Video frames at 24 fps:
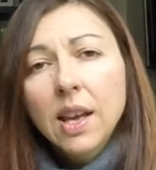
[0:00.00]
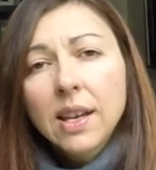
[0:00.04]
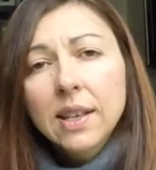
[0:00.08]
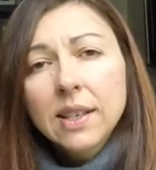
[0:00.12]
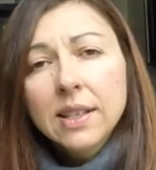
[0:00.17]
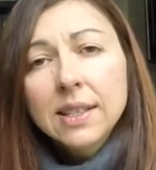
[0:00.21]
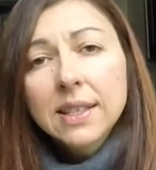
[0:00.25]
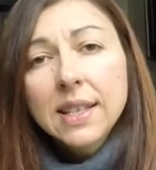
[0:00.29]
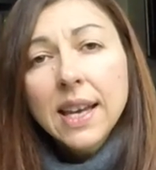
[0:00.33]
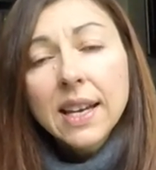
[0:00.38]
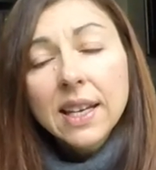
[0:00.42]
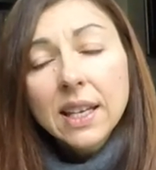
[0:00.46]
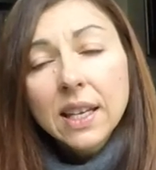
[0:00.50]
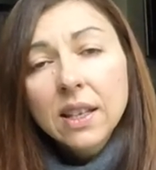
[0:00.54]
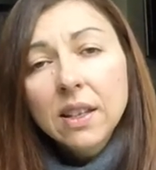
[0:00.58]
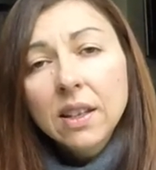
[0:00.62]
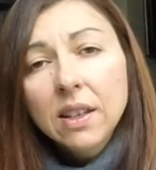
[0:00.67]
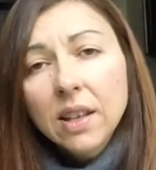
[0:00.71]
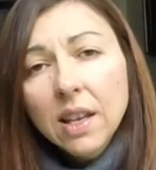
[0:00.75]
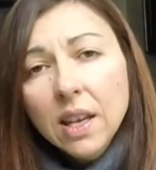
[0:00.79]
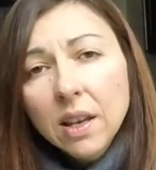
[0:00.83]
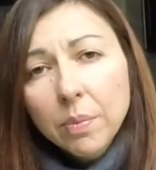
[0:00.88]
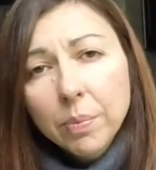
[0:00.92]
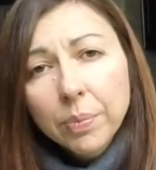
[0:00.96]
Second
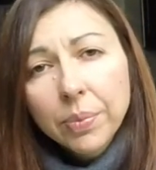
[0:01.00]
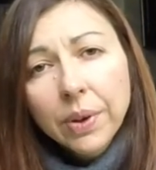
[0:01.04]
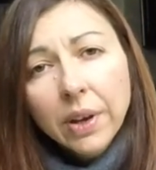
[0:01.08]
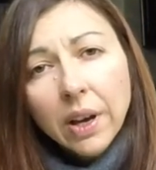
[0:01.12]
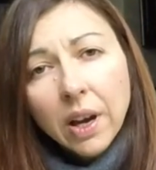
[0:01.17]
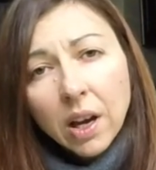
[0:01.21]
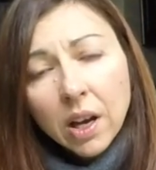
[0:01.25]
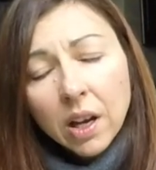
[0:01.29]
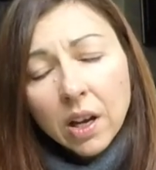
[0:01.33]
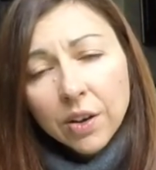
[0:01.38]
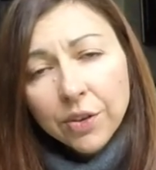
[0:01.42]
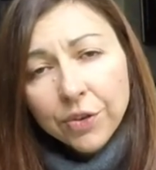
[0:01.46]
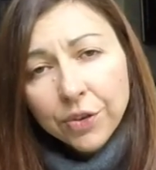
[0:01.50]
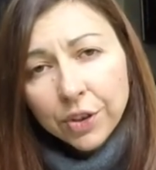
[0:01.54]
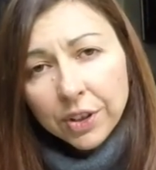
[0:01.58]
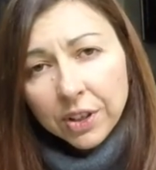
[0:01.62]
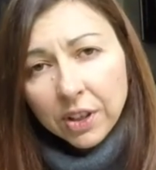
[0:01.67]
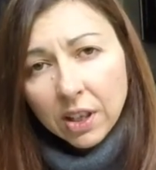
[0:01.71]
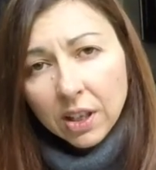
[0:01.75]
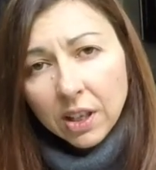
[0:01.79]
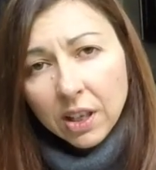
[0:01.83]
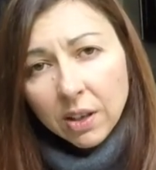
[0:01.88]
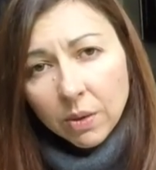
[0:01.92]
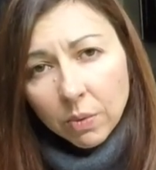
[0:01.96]
tip for
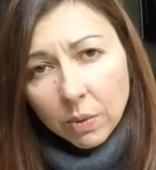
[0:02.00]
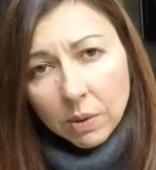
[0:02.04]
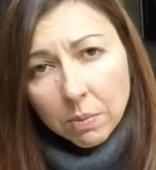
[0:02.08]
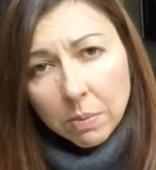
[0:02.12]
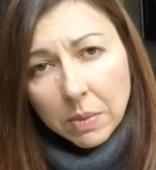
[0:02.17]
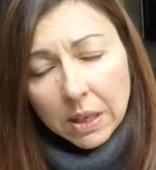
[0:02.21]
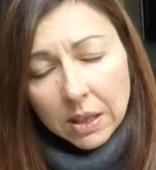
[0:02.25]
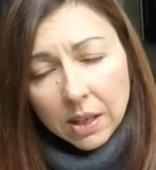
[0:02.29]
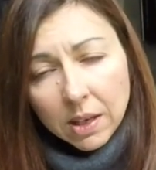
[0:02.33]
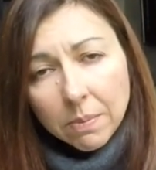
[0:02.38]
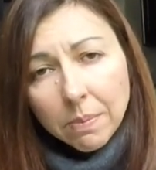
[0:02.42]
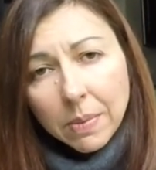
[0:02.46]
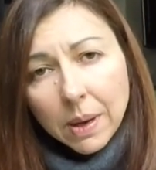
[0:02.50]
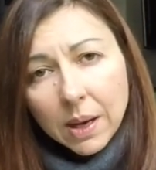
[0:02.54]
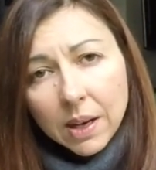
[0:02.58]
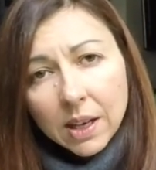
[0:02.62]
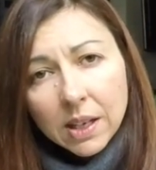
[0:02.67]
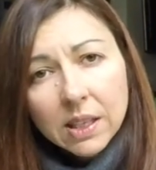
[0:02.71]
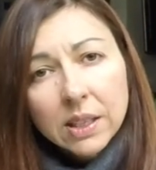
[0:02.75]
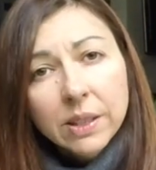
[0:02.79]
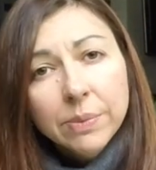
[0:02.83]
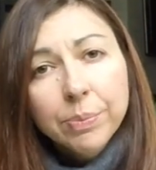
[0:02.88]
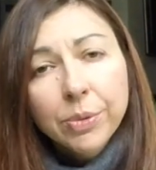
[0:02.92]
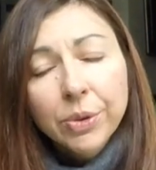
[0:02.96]
dealing with mealy
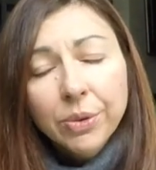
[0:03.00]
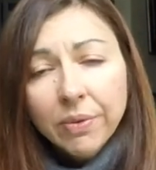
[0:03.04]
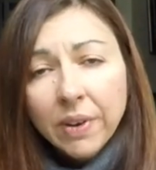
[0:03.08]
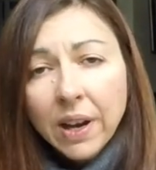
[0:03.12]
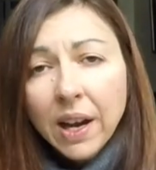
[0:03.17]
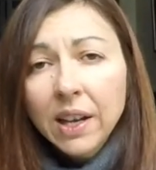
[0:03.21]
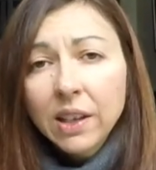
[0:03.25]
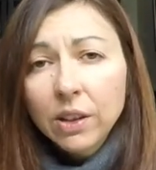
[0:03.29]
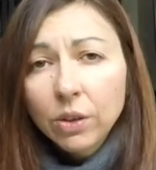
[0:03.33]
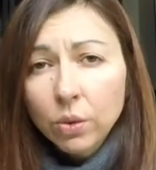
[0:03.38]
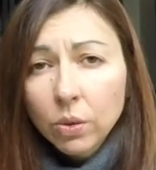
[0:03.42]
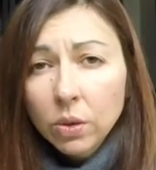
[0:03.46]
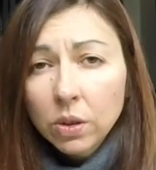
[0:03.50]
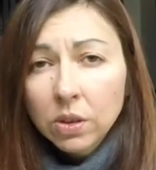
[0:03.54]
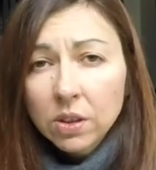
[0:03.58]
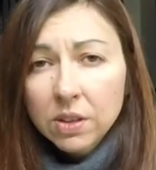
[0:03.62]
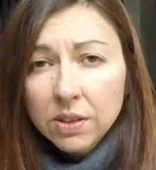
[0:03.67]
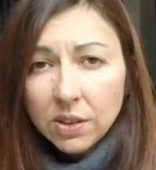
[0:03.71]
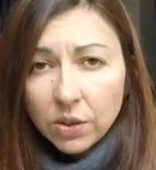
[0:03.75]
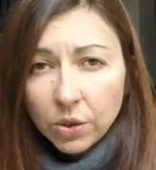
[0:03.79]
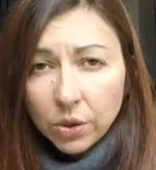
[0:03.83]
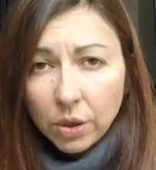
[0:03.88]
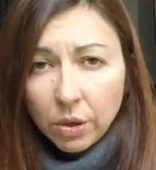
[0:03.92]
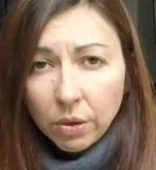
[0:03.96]
bugs, provide good
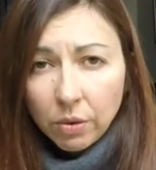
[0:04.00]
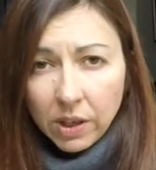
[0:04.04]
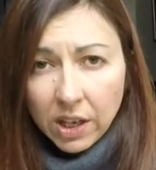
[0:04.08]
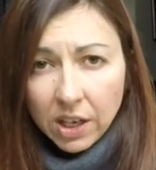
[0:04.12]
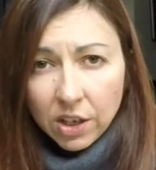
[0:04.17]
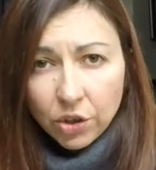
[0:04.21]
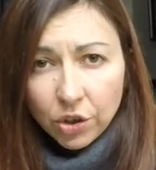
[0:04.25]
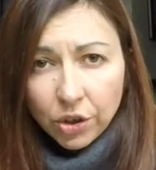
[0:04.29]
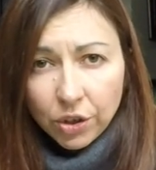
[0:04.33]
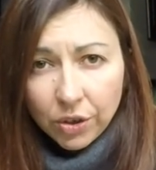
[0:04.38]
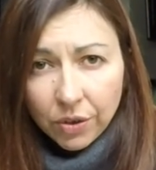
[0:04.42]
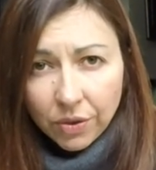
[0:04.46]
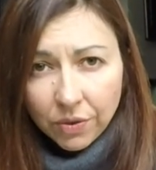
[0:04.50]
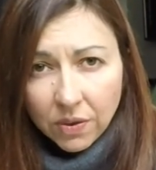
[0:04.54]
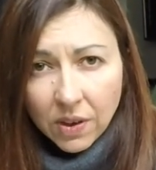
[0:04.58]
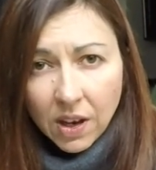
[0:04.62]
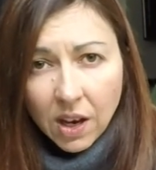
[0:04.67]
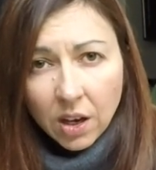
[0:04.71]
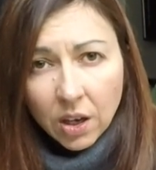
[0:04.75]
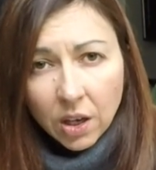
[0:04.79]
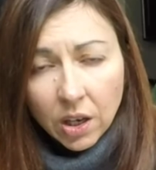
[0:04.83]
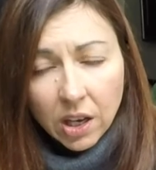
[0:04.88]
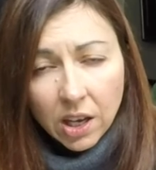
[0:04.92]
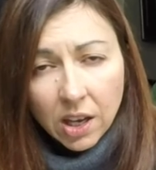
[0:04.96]
circulation of
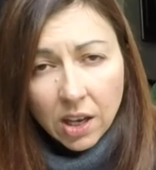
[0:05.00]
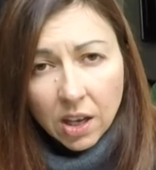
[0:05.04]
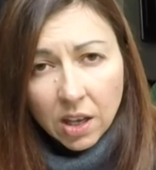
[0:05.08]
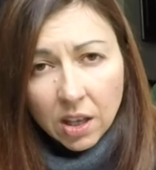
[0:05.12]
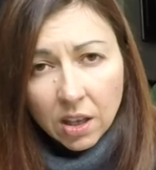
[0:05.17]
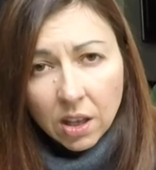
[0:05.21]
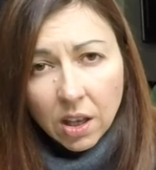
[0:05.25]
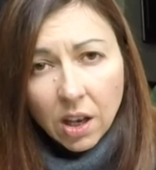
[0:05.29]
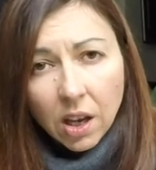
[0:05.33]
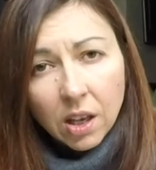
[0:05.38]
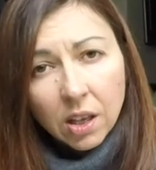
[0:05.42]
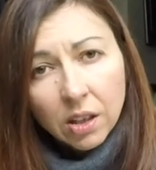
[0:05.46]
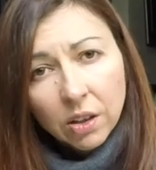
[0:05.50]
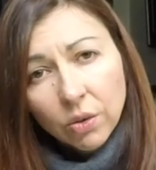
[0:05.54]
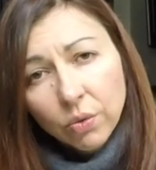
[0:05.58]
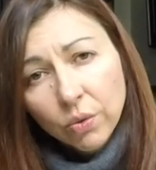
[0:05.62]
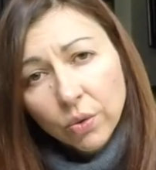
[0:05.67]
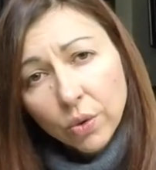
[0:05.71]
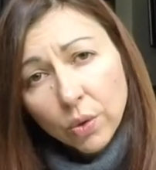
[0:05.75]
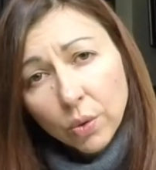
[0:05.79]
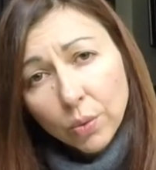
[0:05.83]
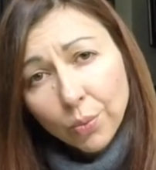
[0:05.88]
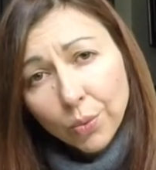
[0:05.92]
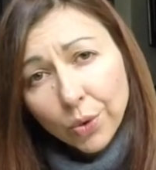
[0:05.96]
air in the
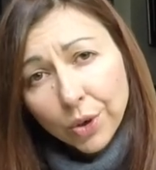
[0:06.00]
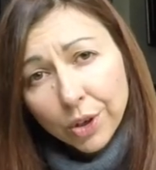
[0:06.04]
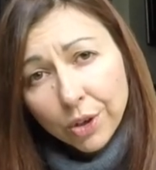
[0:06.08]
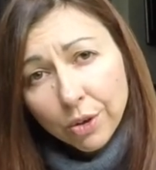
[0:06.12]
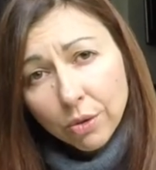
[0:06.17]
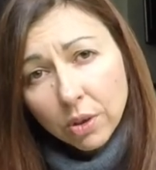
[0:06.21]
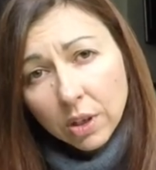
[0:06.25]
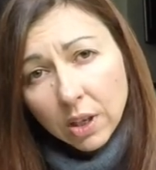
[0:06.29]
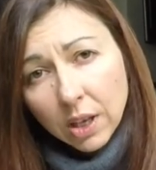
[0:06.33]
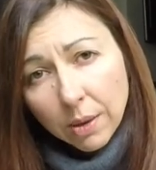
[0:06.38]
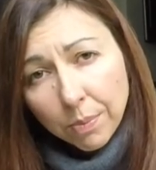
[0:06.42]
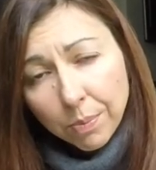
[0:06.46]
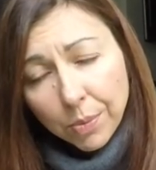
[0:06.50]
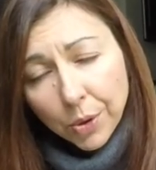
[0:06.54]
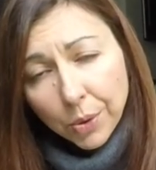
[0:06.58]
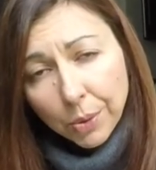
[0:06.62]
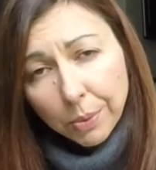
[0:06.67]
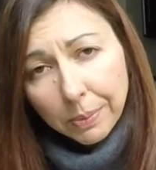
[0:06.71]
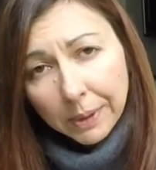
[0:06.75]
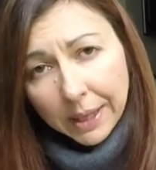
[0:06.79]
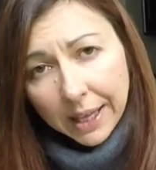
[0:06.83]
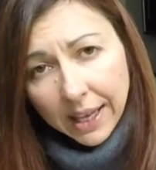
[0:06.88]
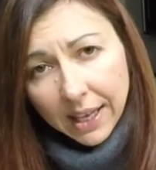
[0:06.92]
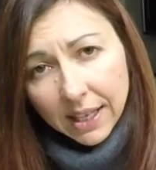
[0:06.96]
room where you keep your
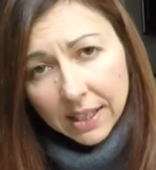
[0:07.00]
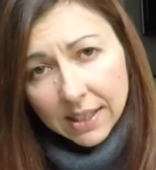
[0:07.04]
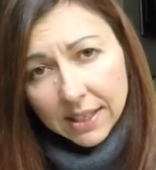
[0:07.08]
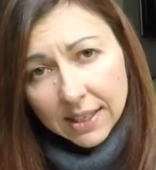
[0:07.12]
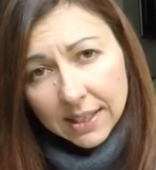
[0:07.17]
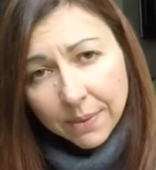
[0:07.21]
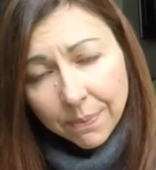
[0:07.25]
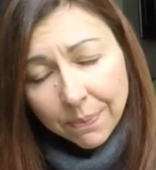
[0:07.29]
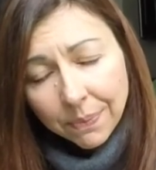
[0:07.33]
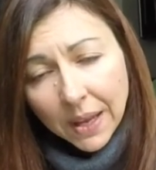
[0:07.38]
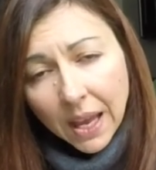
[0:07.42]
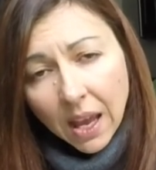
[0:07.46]
plants.